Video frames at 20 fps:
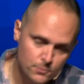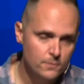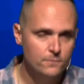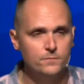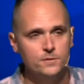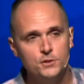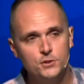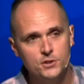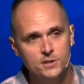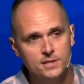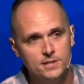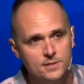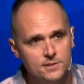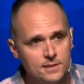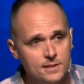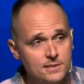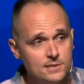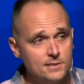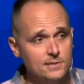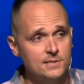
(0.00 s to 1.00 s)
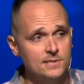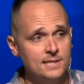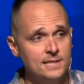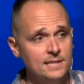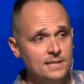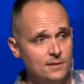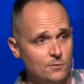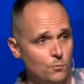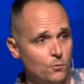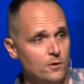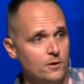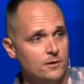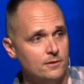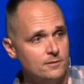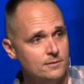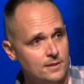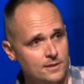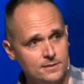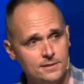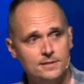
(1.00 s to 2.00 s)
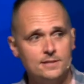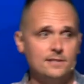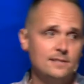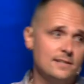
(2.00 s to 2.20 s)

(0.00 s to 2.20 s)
what vision is? It's a seeing word. Dun, dun, dun,